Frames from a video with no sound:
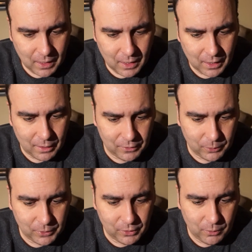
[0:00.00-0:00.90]
I'd
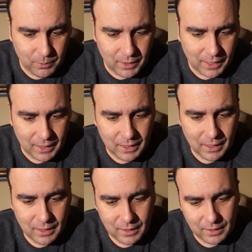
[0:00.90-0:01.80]
also assume that
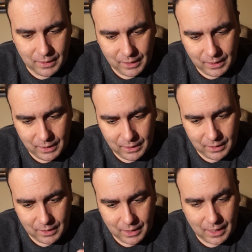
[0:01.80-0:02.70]
the
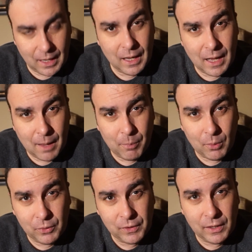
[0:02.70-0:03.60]

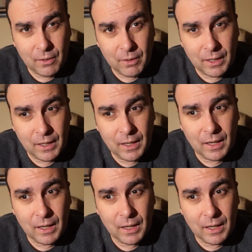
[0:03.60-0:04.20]
Apple Siri